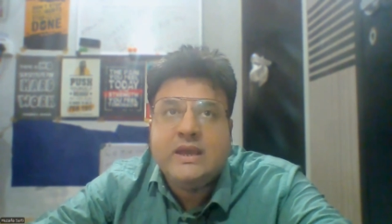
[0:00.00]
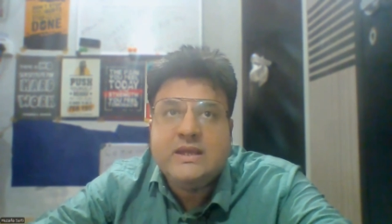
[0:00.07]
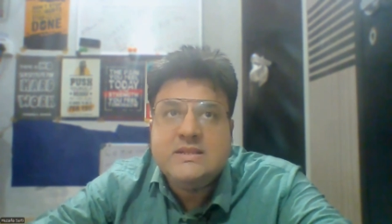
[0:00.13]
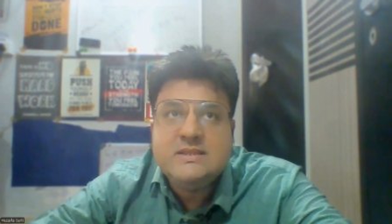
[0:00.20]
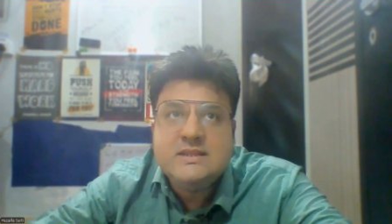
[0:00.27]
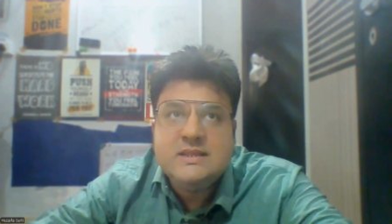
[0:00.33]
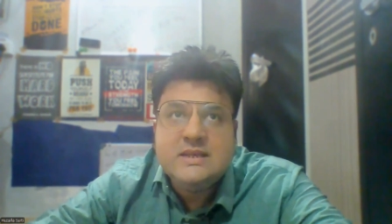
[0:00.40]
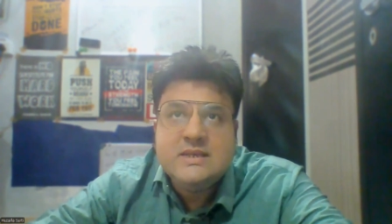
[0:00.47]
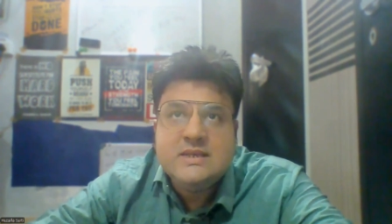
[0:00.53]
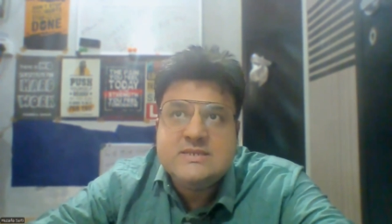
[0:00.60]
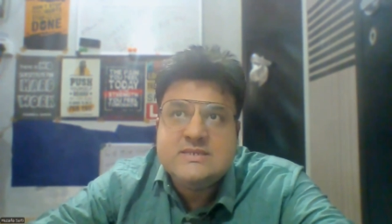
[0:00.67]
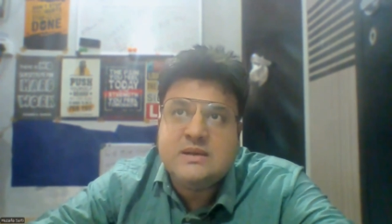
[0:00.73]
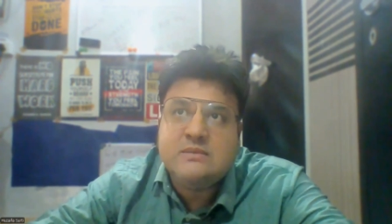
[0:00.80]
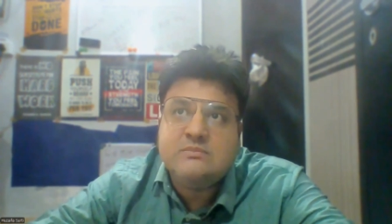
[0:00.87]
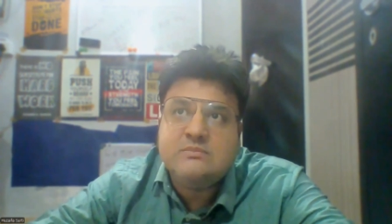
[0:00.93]
in
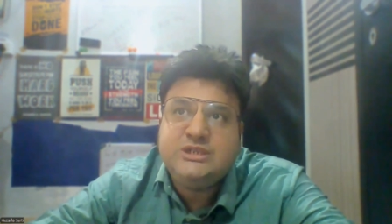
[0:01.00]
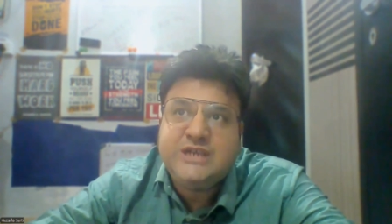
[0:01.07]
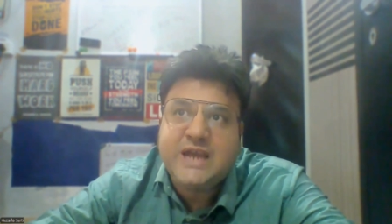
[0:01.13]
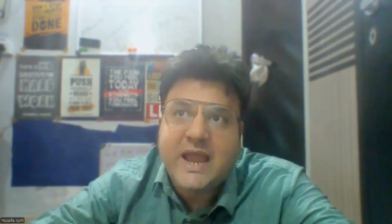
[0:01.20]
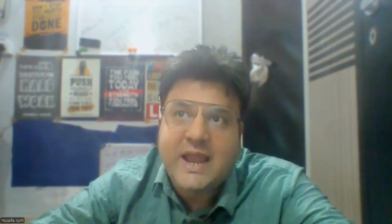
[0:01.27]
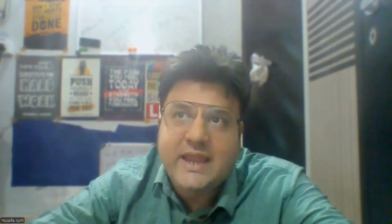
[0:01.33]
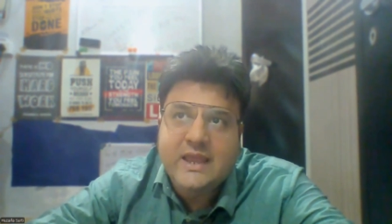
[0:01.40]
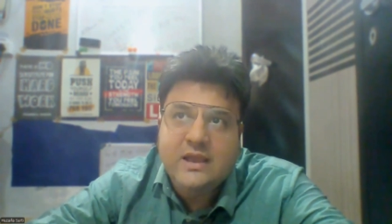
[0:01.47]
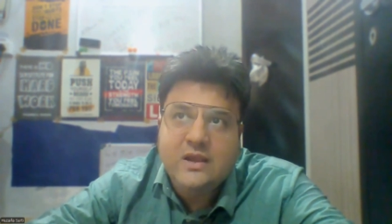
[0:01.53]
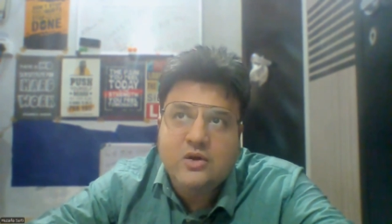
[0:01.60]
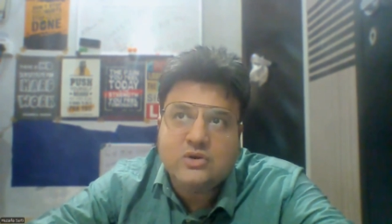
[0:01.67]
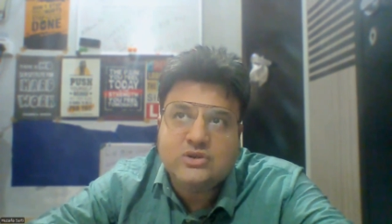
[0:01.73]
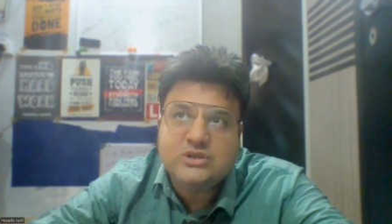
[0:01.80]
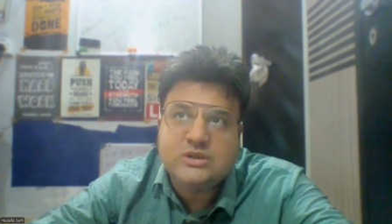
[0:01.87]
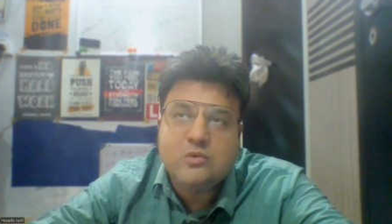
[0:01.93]
some chatting
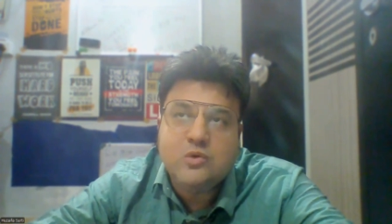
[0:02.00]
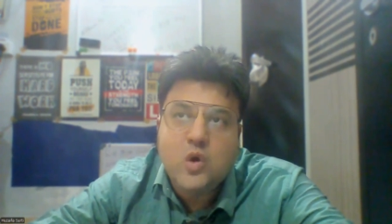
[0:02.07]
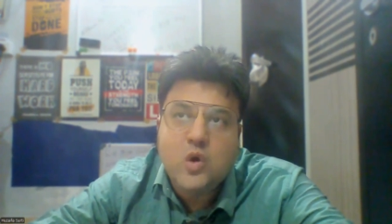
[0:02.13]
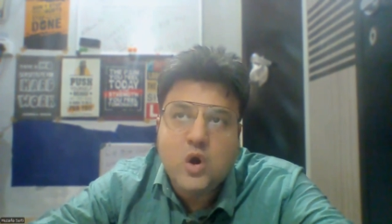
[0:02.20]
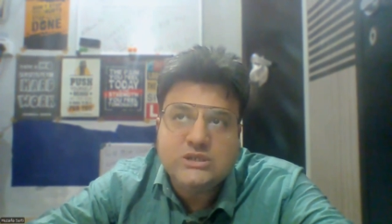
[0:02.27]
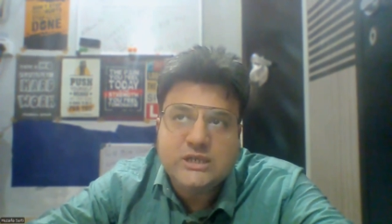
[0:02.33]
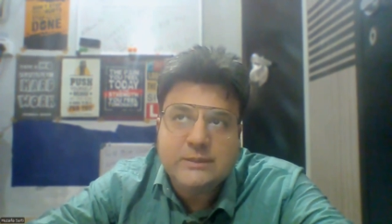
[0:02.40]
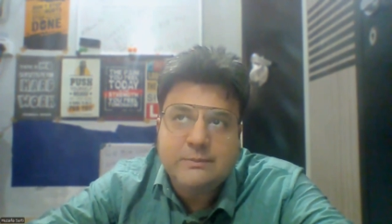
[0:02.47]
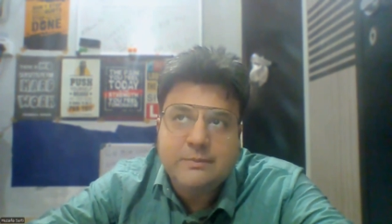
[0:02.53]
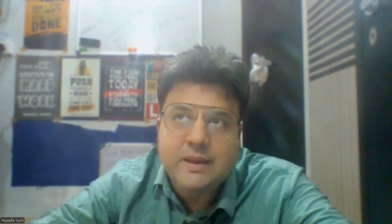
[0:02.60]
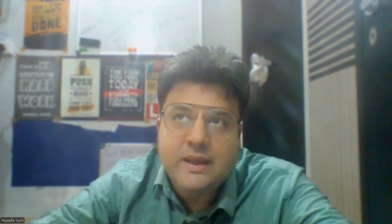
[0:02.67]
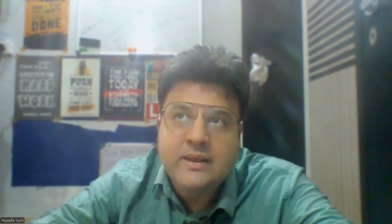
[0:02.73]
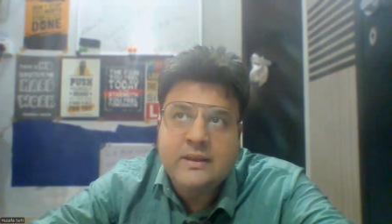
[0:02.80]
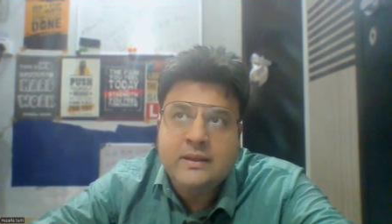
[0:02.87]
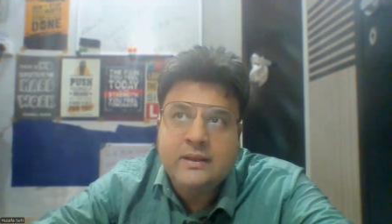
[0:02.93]
or some gossip
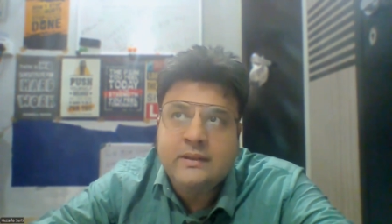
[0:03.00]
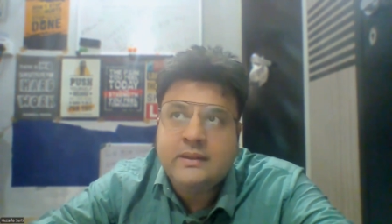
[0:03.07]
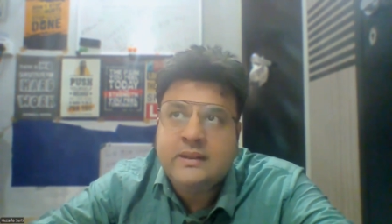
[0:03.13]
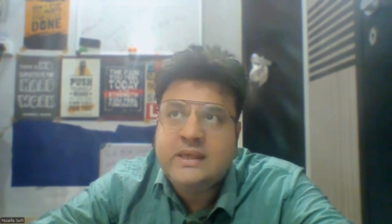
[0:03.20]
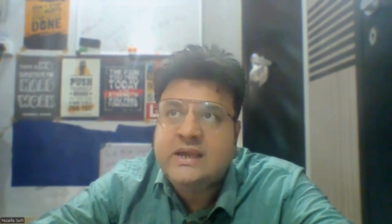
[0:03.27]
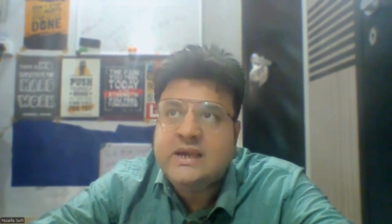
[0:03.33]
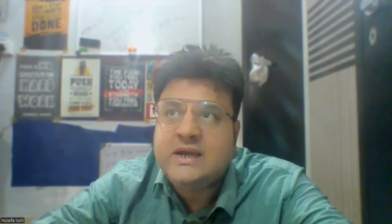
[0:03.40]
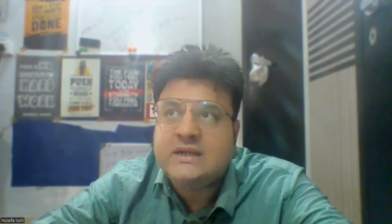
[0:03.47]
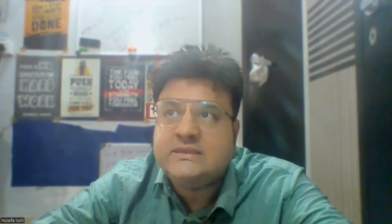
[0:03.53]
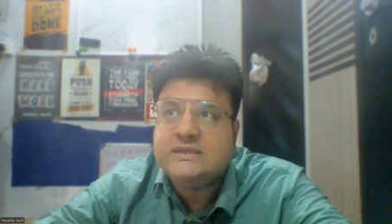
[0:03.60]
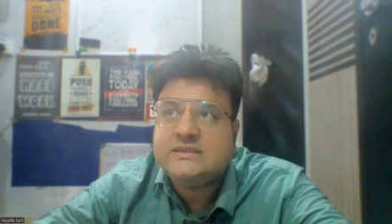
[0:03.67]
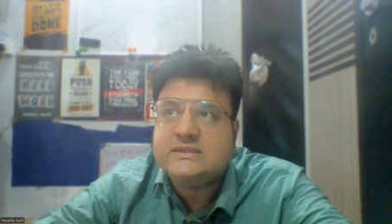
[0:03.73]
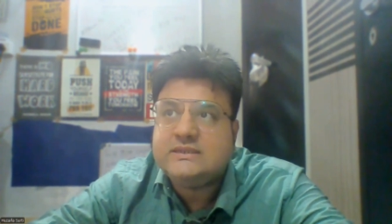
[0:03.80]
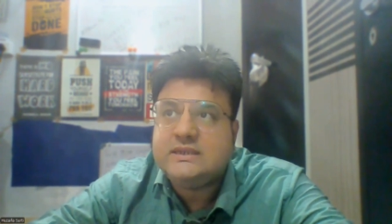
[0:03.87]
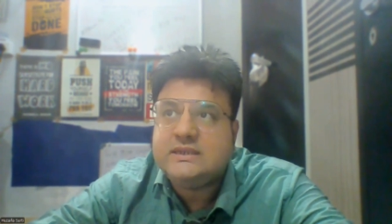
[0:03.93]
and they are
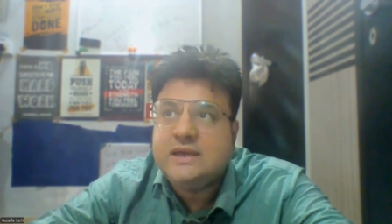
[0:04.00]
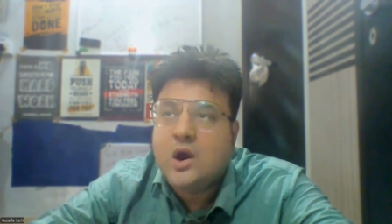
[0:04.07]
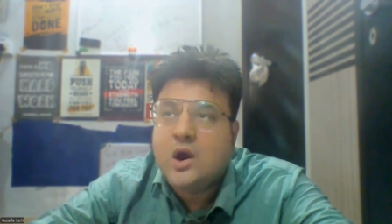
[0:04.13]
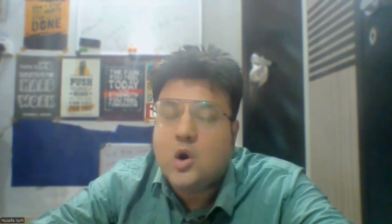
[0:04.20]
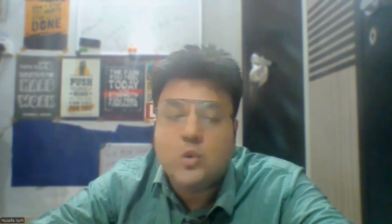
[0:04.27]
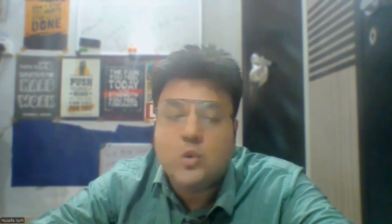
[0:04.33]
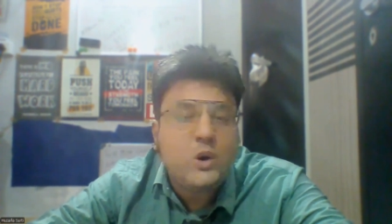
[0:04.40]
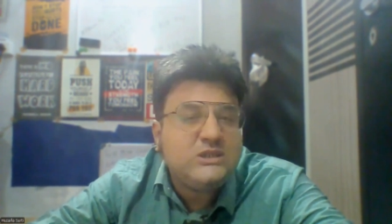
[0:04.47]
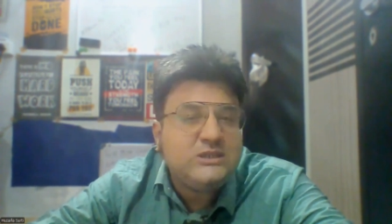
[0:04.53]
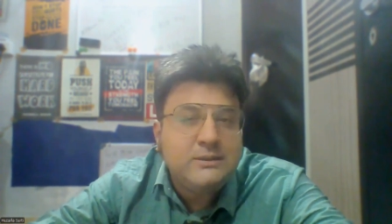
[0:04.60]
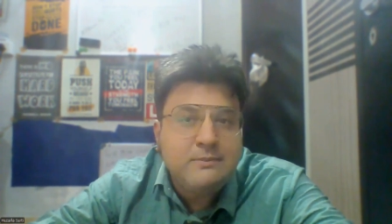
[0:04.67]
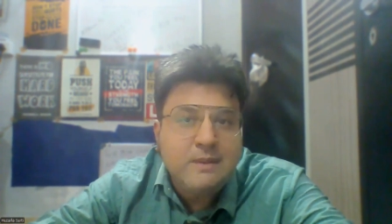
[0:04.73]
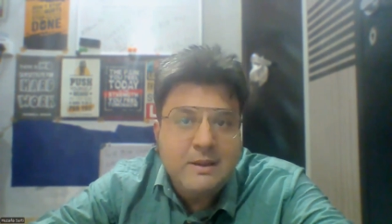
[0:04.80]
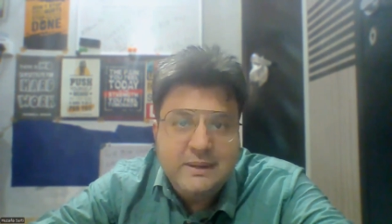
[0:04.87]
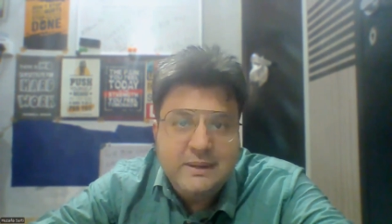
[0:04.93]
just or
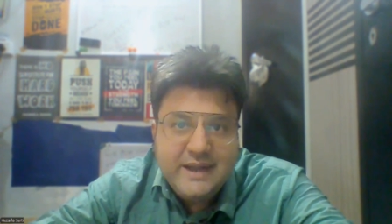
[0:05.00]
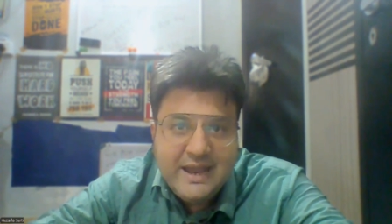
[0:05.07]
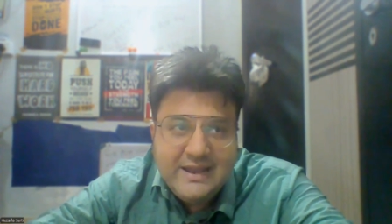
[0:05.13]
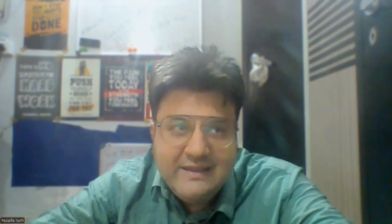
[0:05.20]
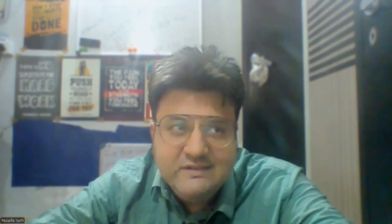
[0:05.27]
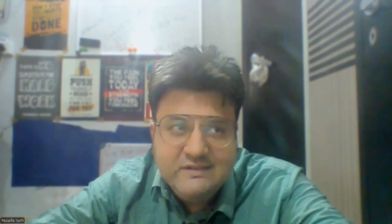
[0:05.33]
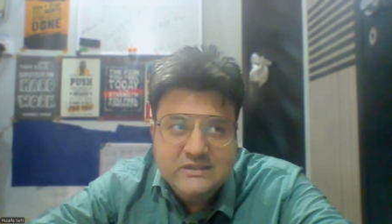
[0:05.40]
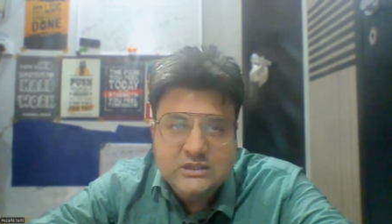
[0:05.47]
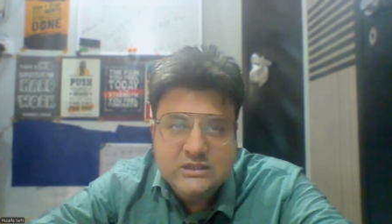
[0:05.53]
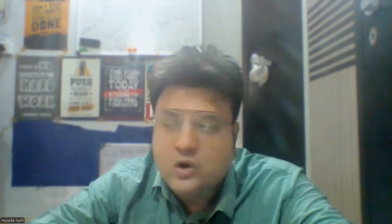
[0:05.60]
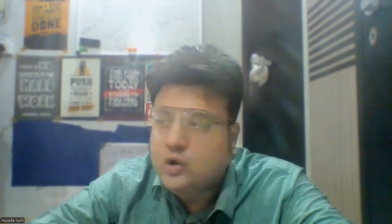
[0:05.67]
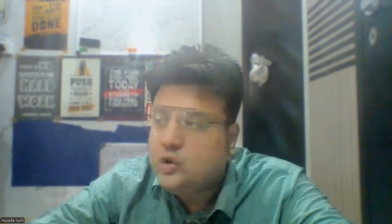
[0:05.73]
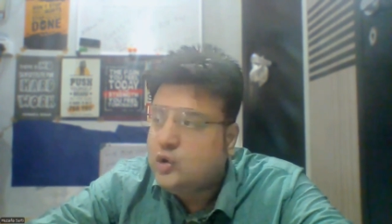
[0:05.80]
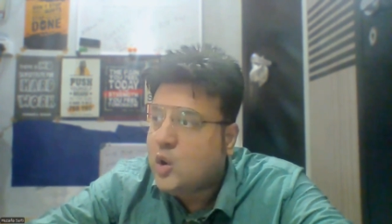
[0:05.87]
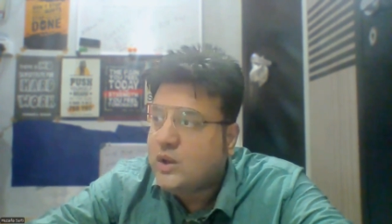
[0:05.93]
watching maybe
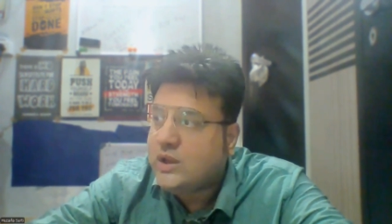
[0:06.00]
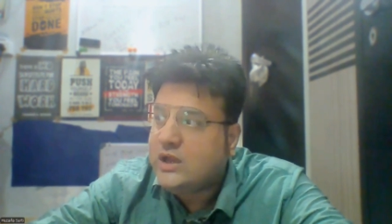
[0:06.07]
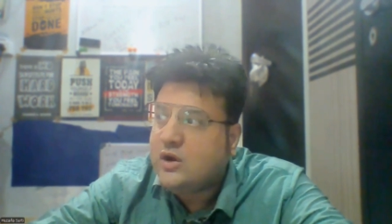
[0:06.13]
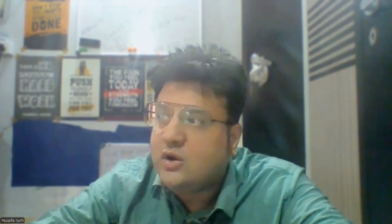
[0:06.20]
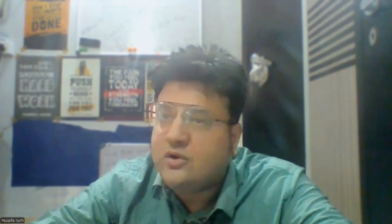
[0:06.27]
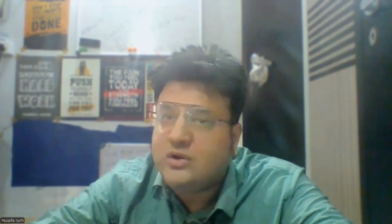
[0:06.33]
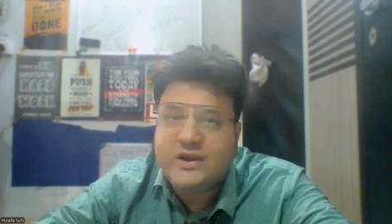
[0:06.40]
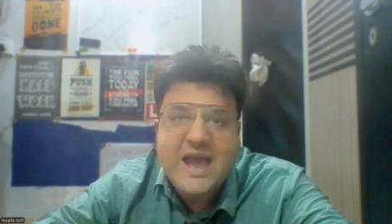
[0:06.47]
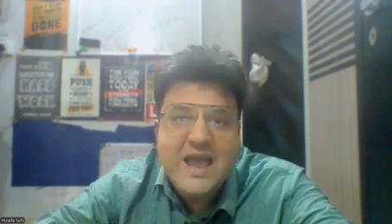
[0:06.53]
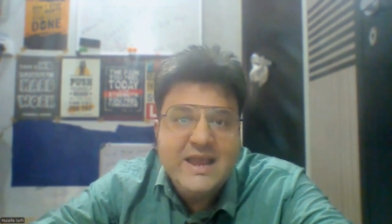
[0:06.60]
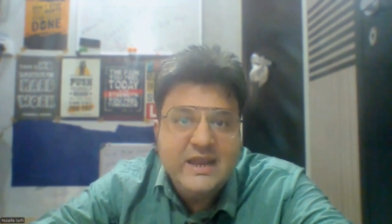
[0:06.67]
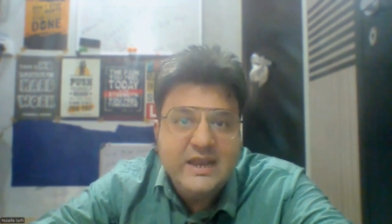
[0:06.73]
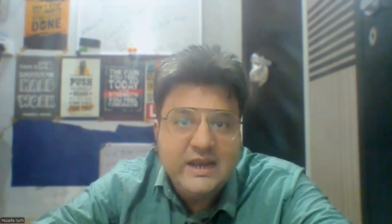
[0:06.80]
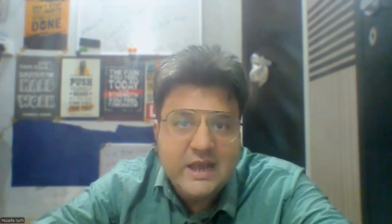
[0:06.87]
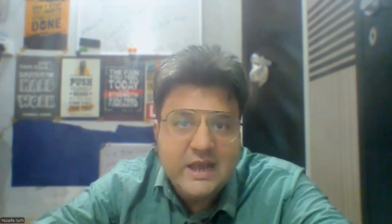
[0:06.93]
television or talking on a
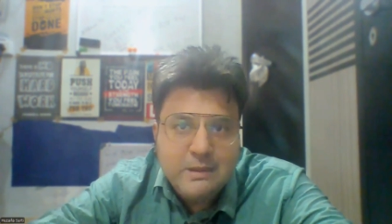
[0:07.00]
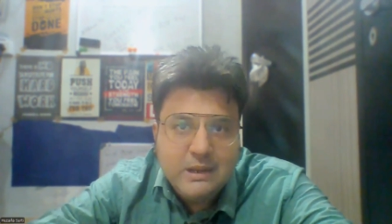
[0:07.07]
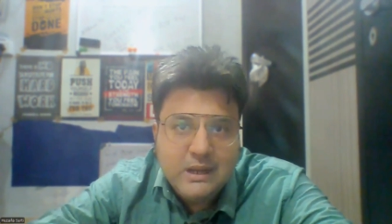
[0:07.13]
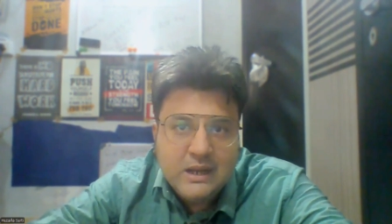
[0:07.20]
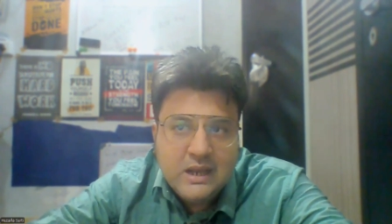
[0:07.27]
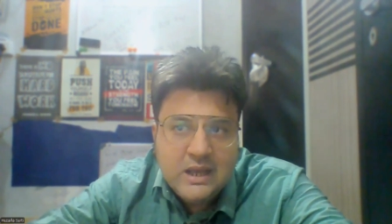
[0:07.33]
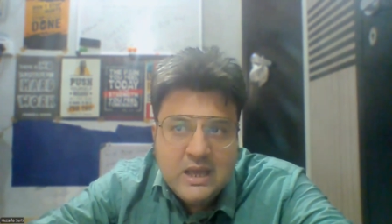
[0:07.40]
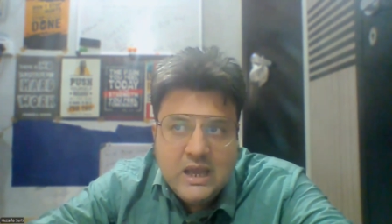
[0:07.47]
dining table